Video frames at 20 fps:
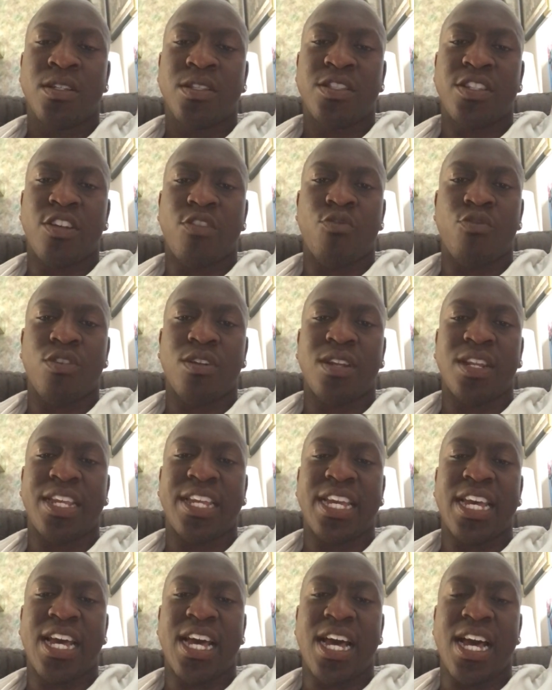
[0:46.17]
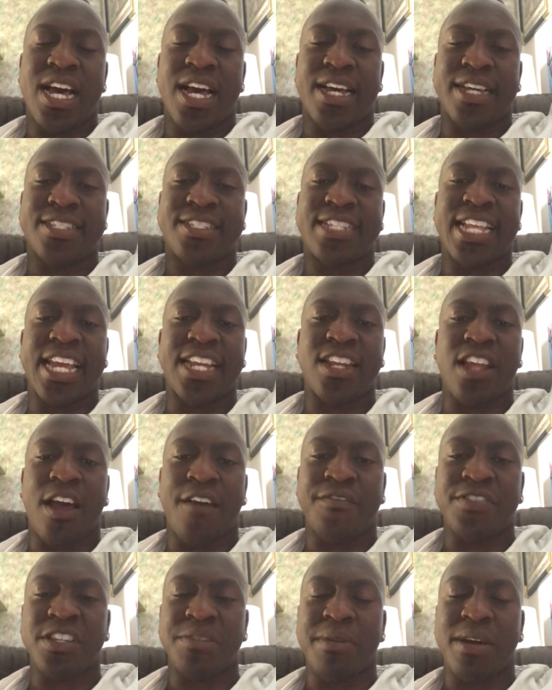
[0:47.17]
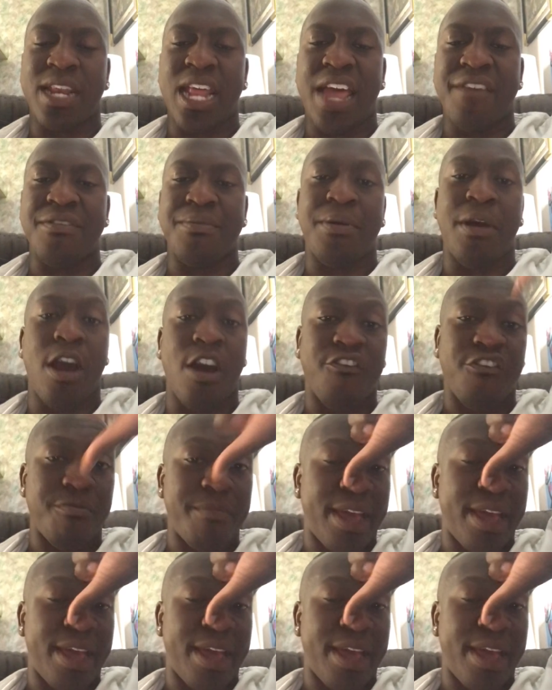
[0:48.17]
they're really standoffish about having powerful